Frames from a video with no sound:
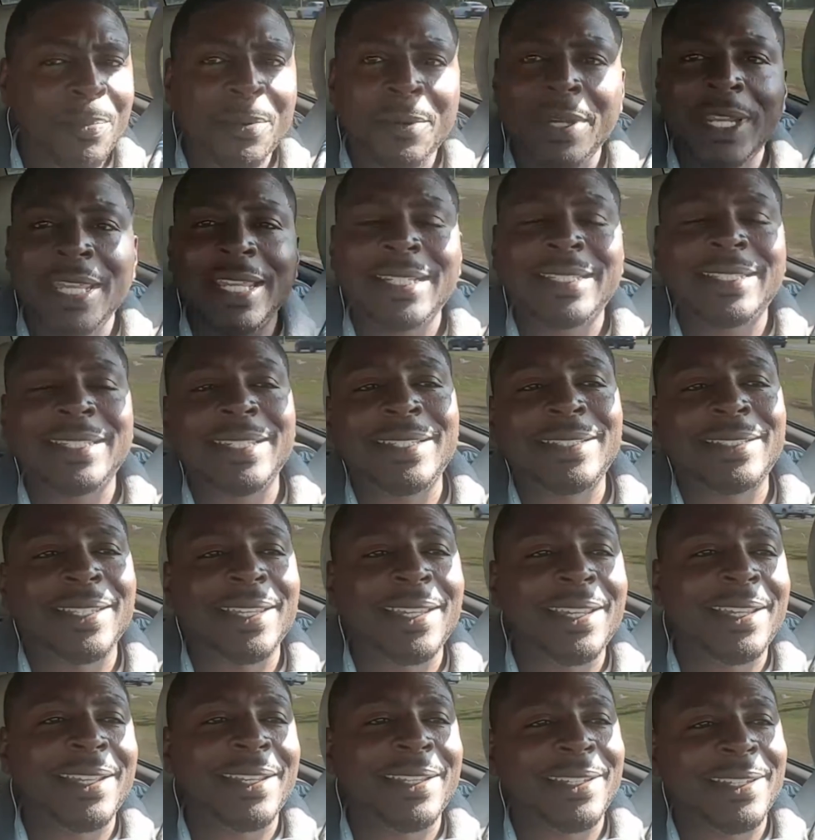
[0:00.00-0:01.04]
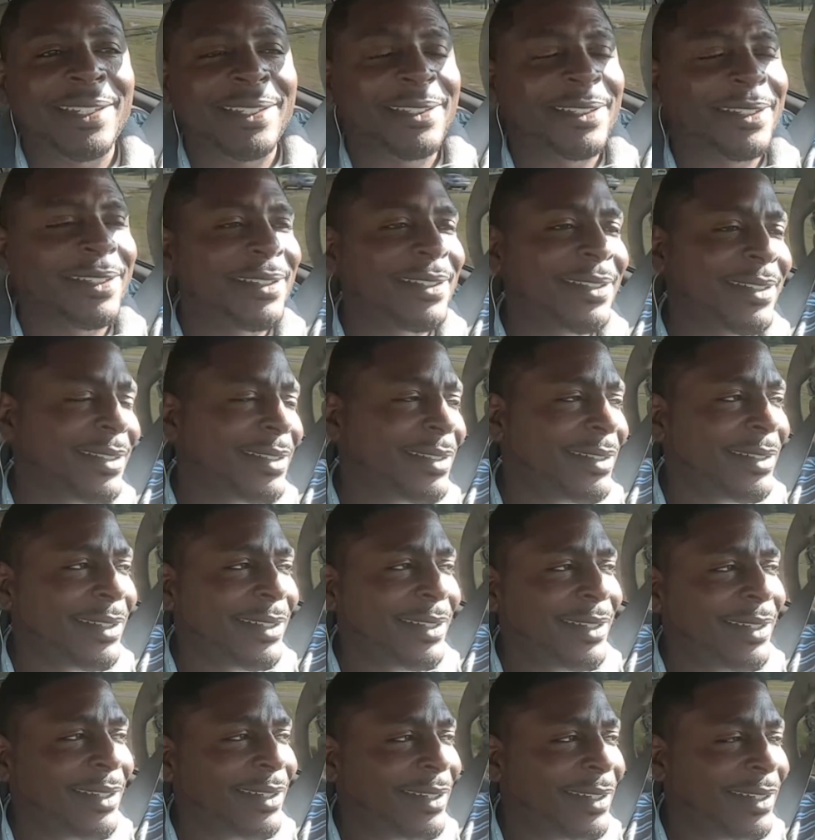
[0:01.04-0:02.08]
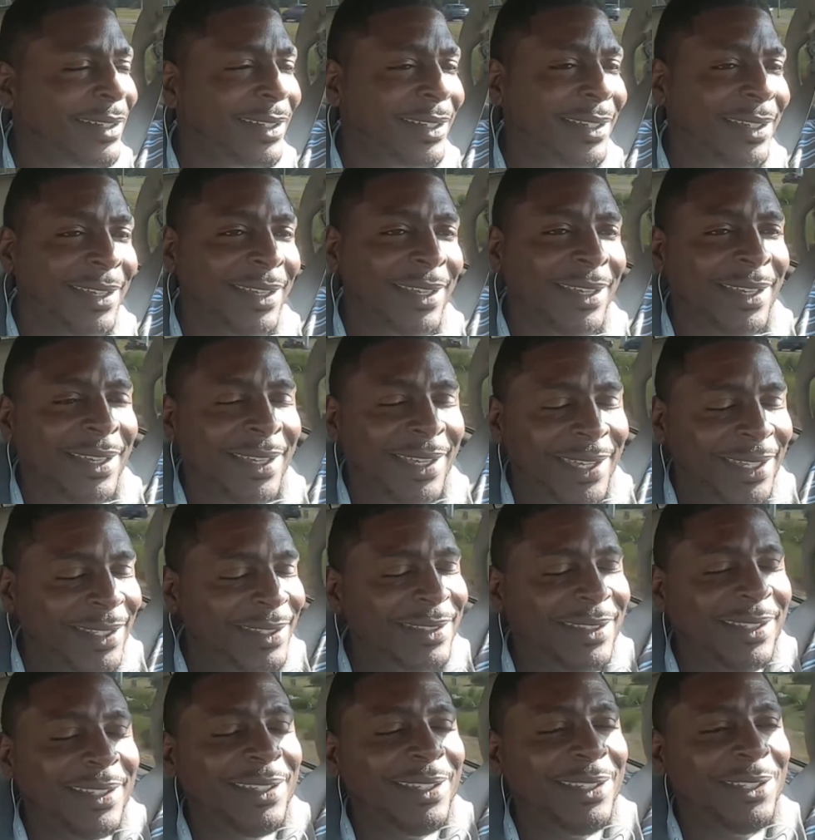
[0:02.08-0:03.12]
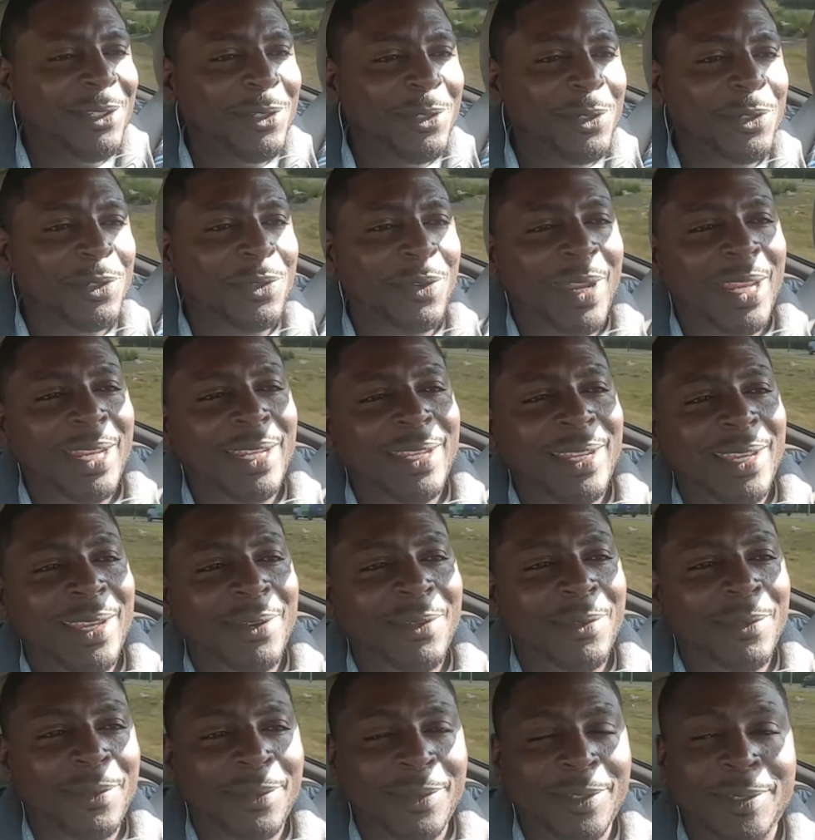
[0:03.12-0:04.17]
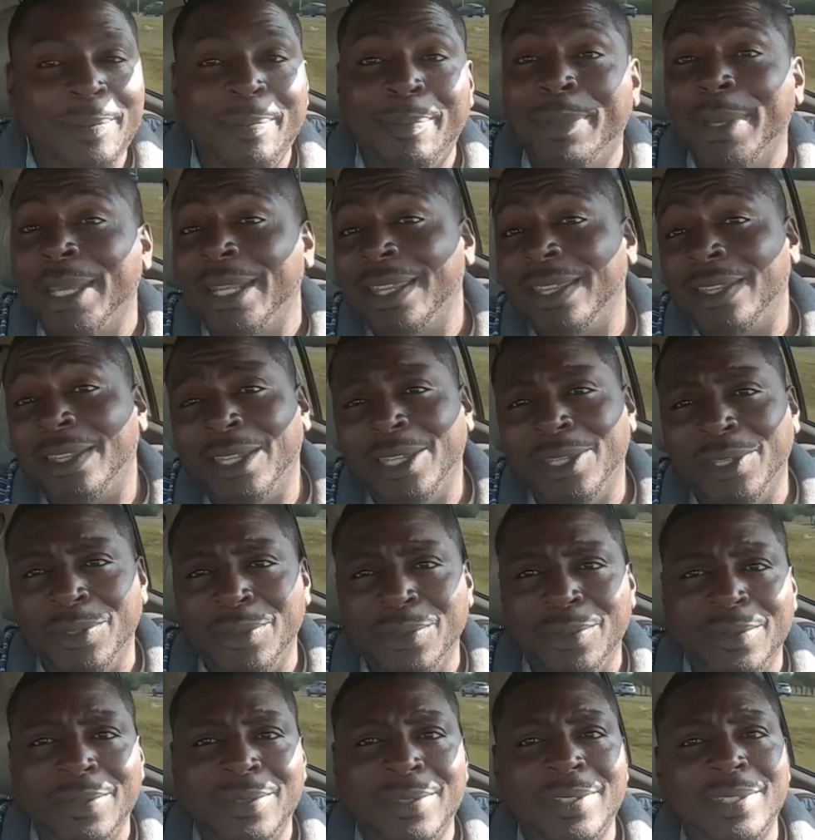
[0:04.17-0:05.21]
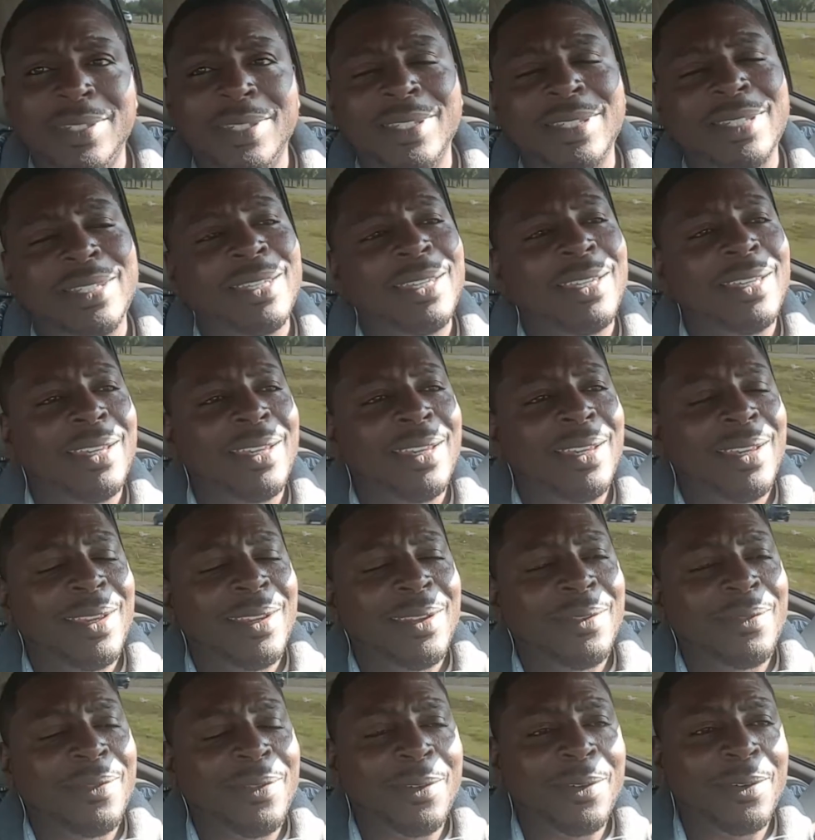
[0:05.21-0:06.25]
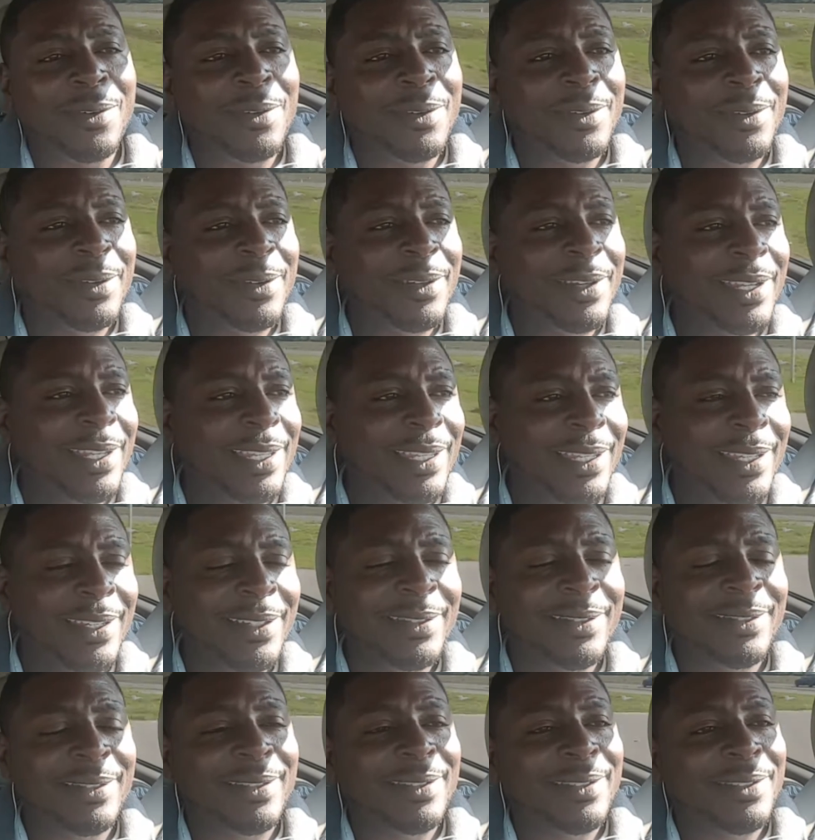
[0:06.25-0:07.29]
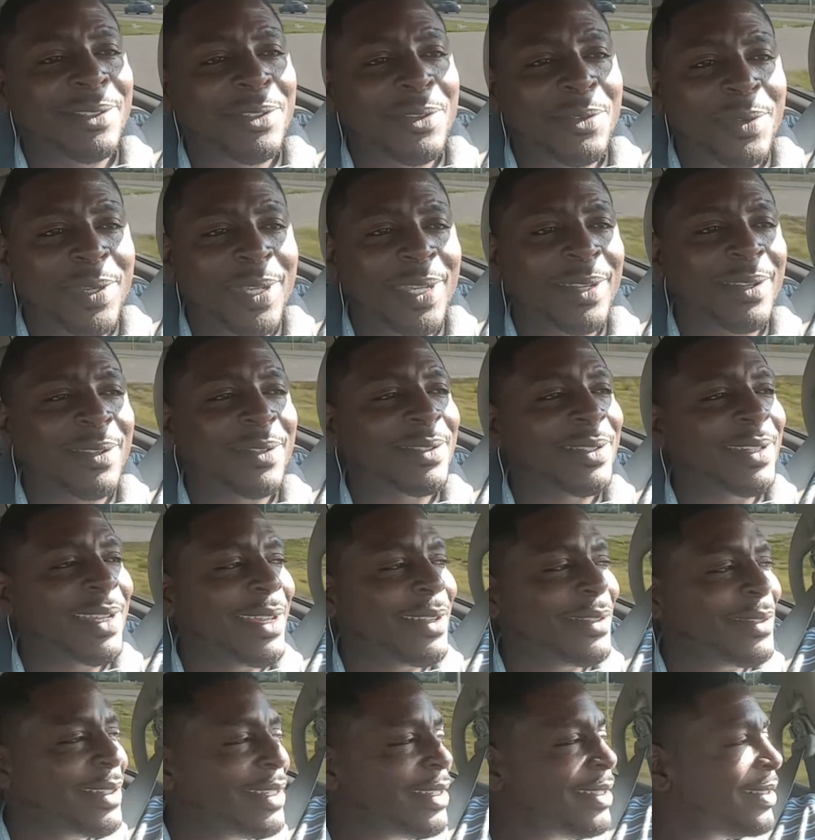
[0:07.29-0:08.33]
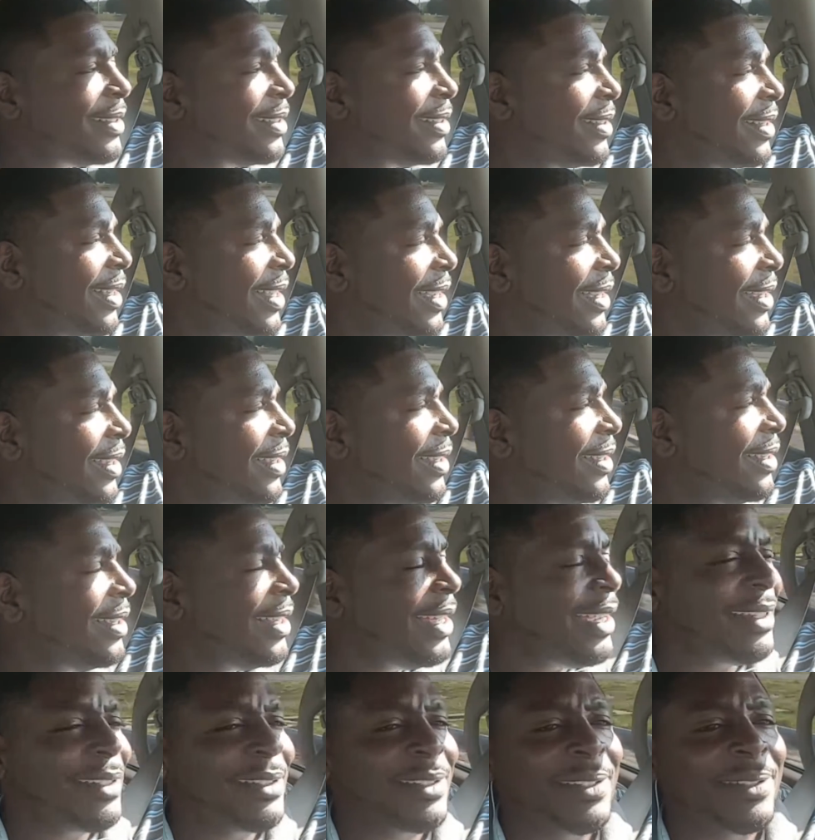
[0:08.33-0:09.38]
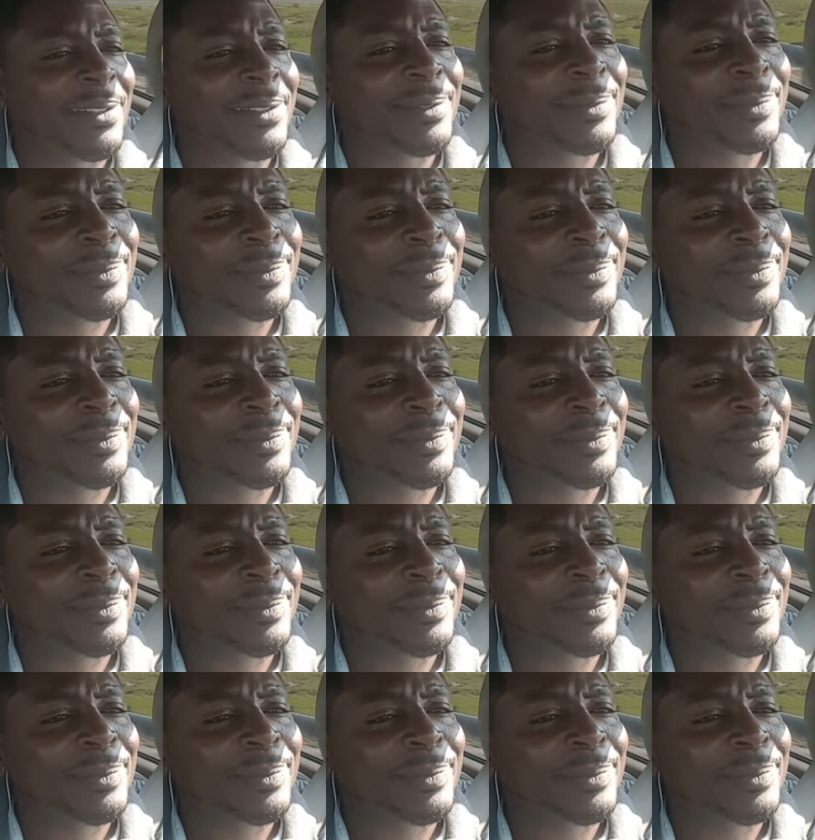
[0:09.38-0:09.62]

Pre-existing conditions. It's in the news right now. It's been in the news for at least 2 years now since the election.